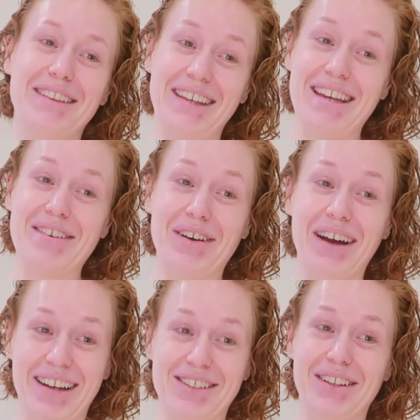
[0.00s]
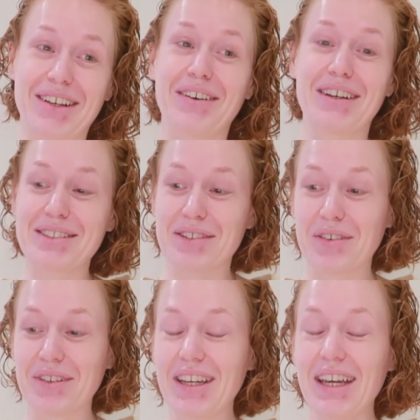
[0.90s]
leave actually quite
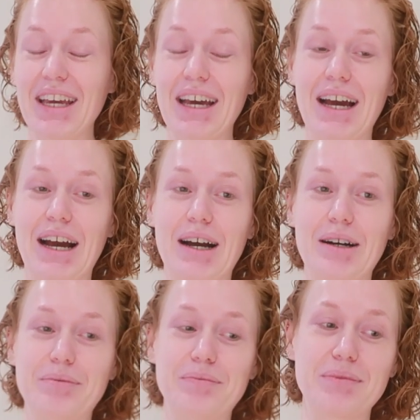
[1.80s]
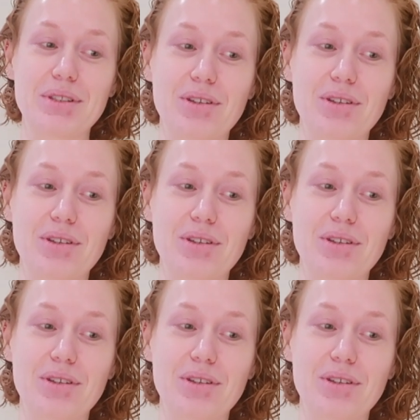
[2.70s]
soon. The